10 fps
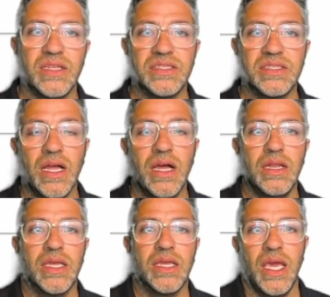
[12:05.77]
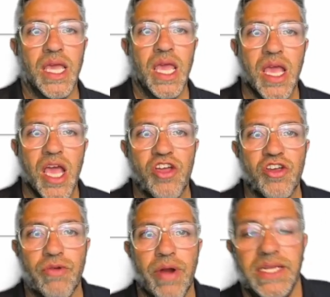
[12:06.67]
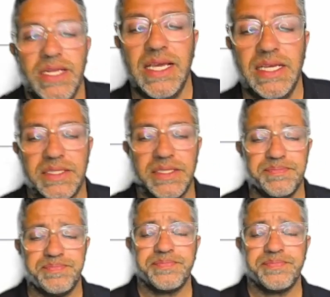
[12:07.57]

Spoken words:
start looking at grade 8.